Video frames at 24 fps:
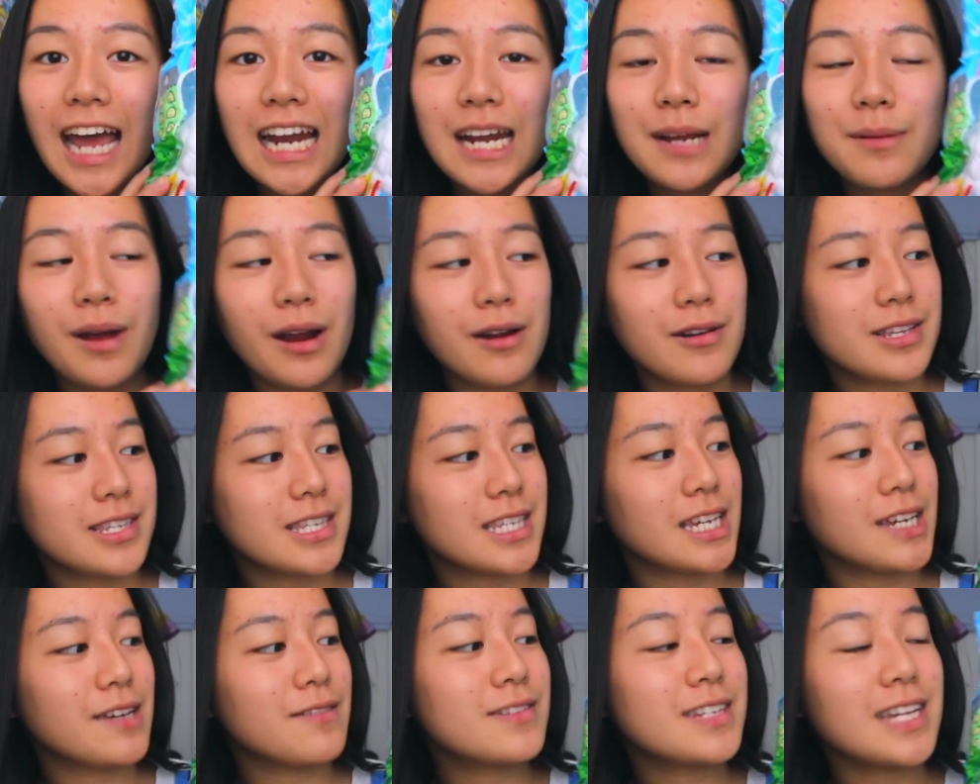item I
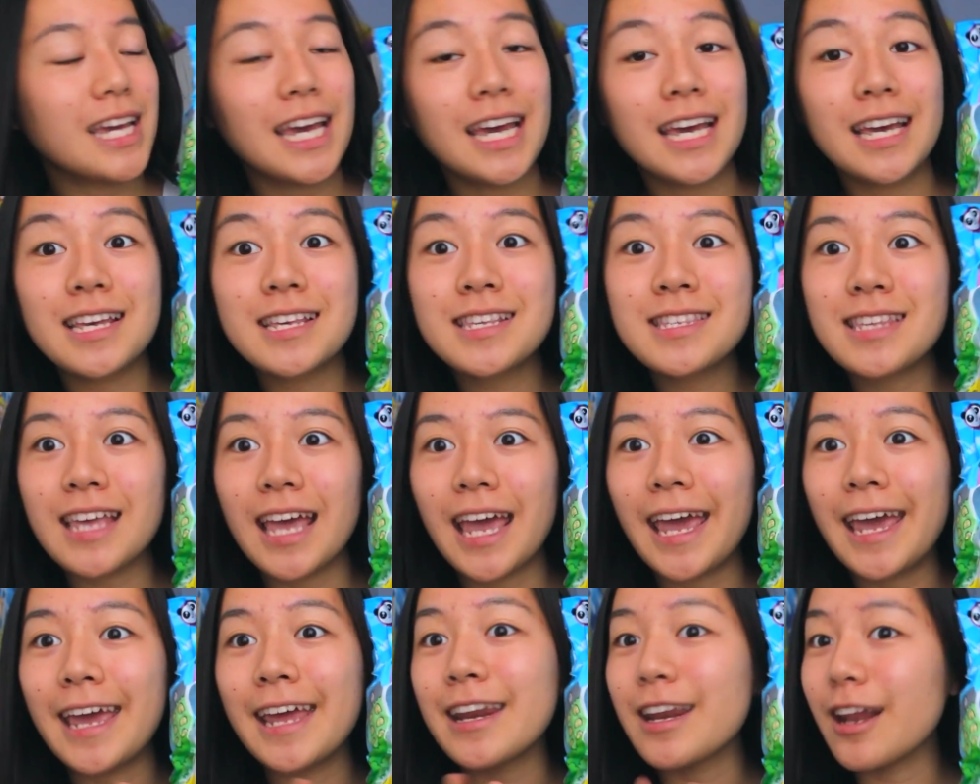received is
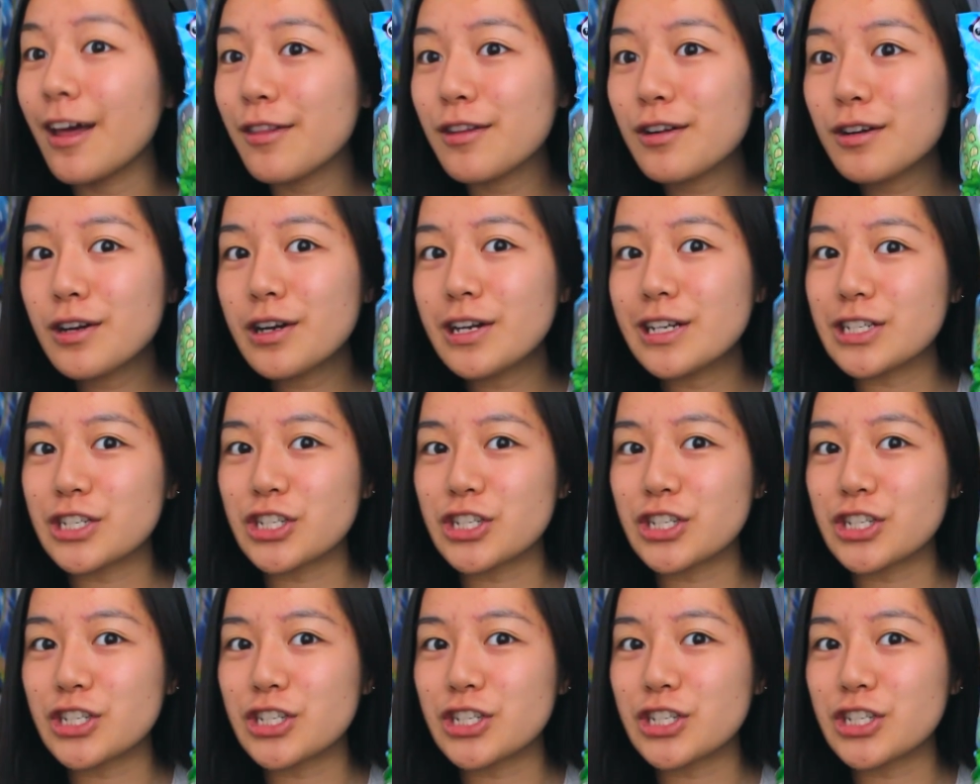another